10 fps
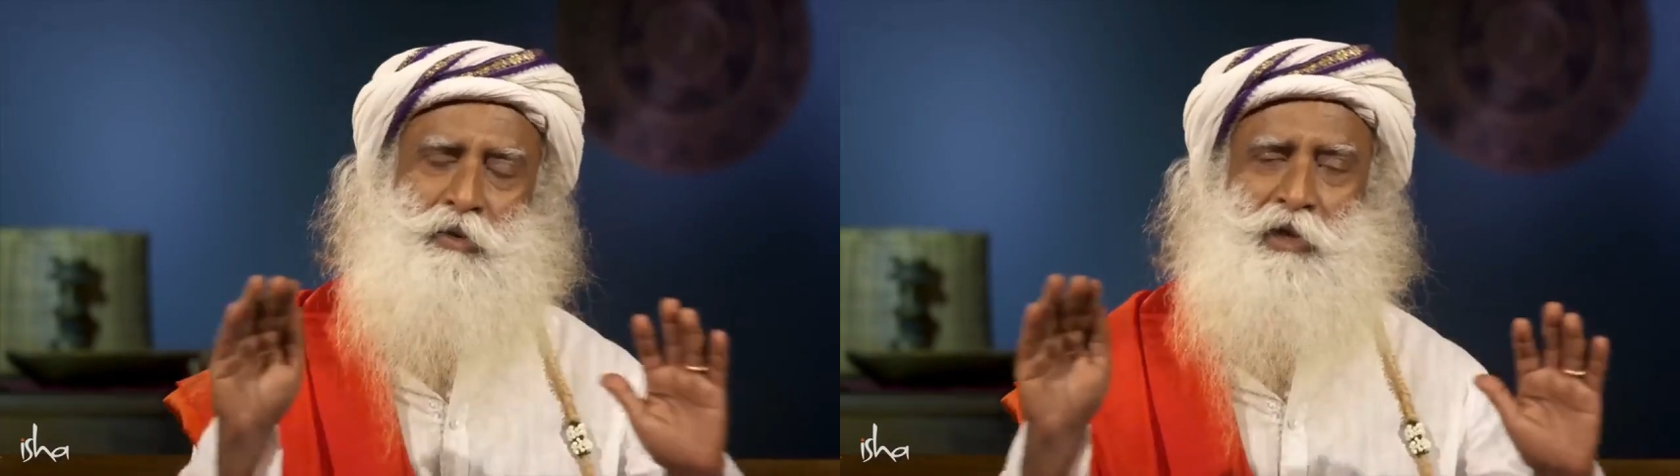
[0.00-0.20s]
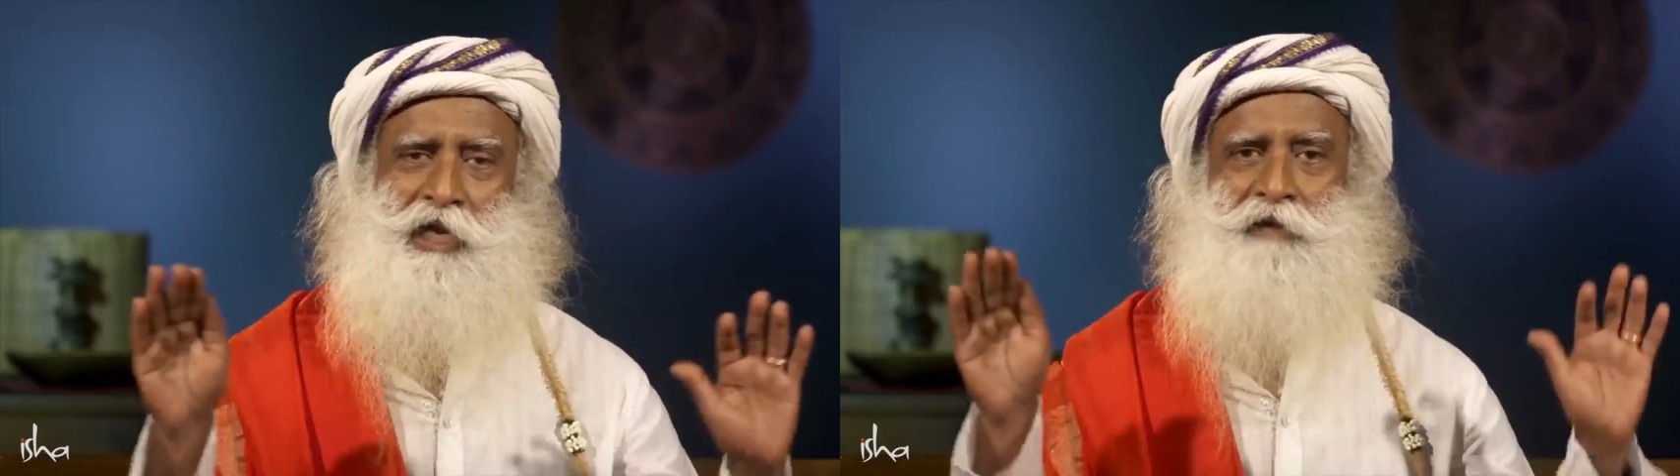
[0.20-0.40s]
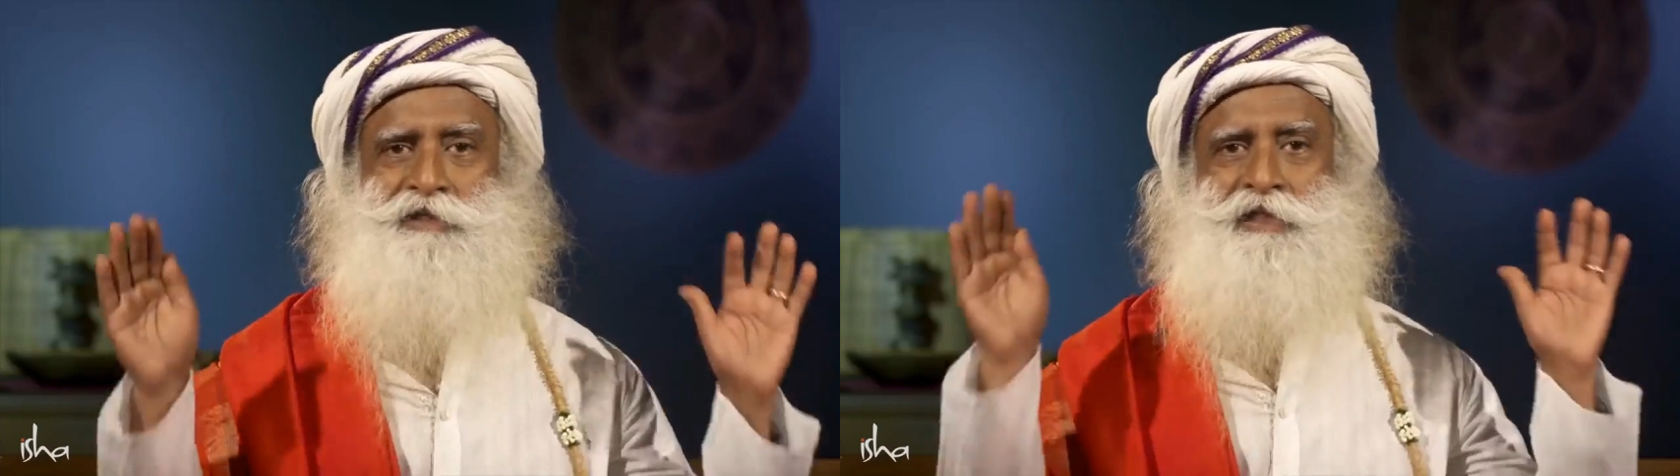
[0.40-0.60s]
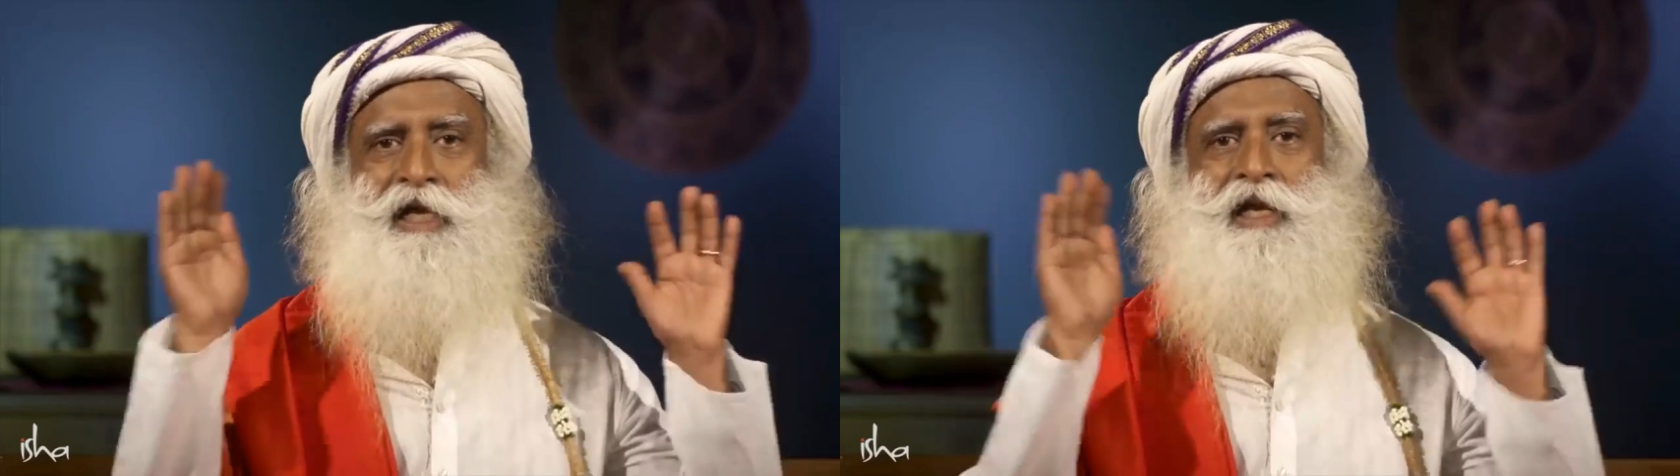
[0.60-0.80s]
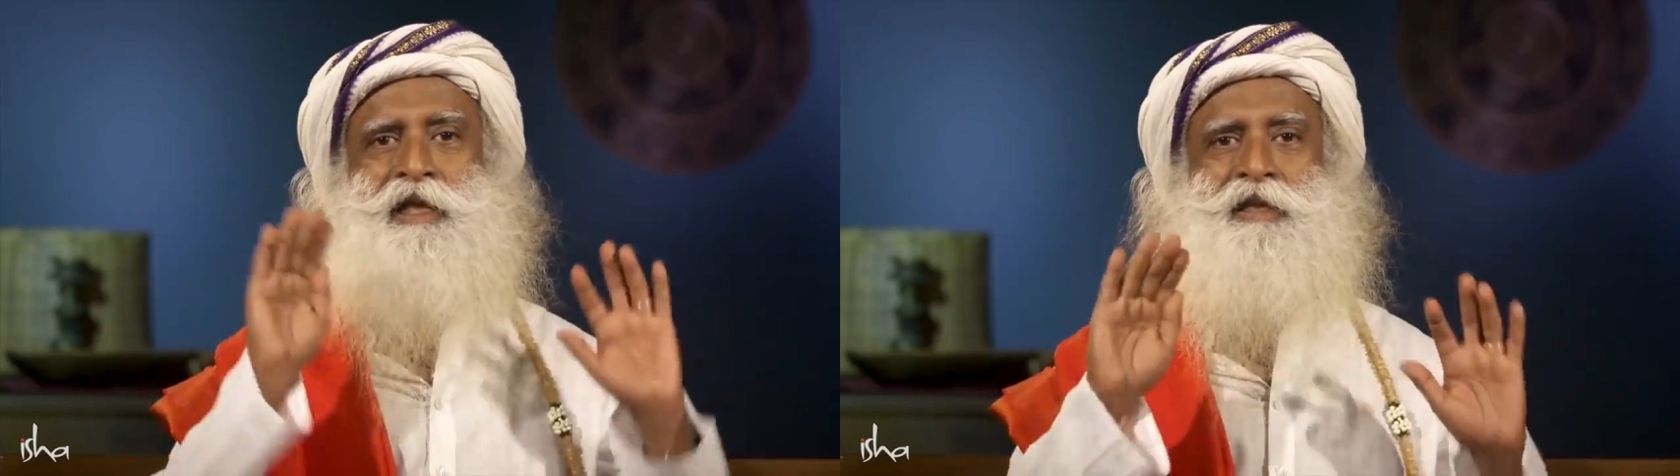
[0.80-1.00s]
your
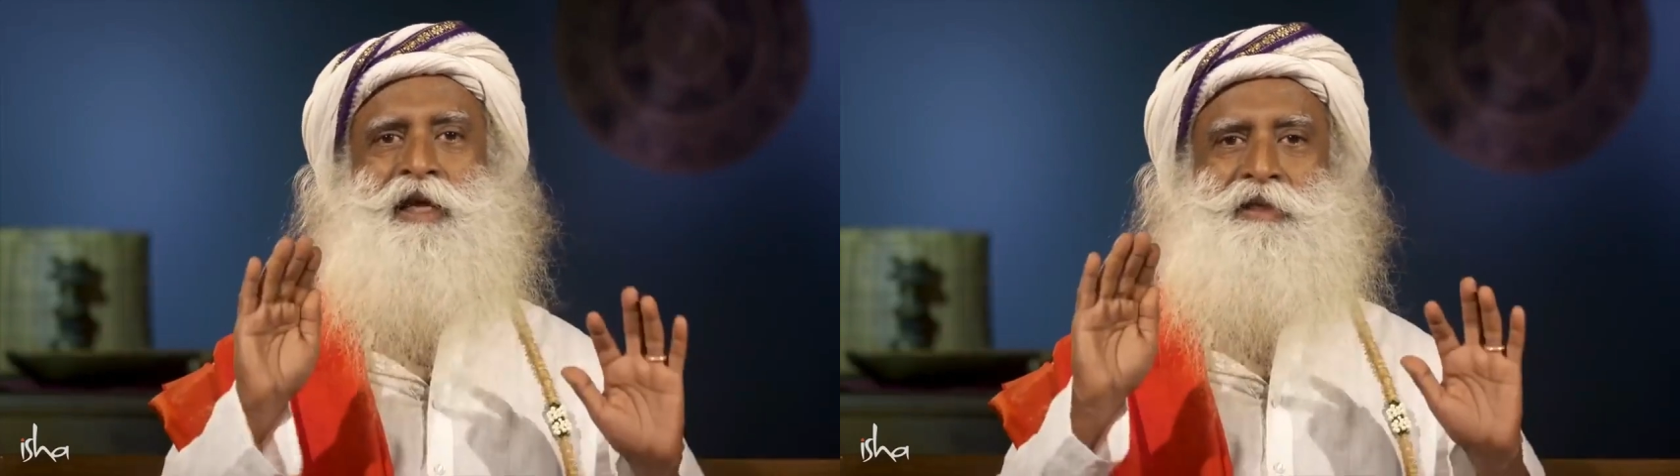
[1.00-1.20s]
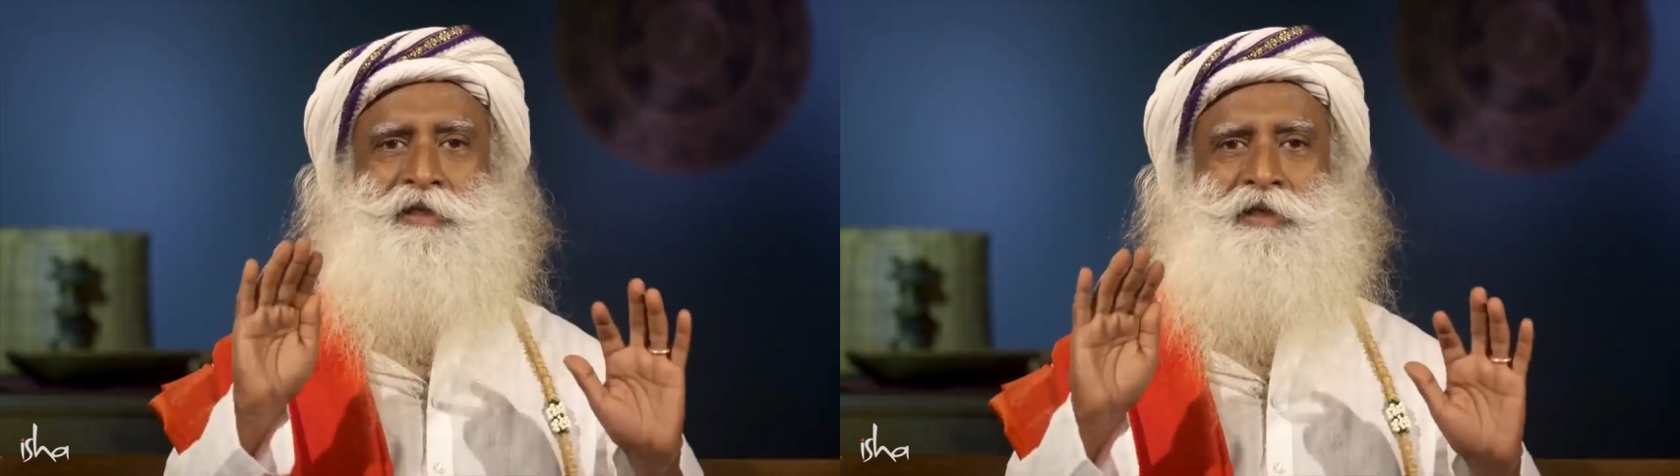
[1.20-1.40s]
lifestyle like that.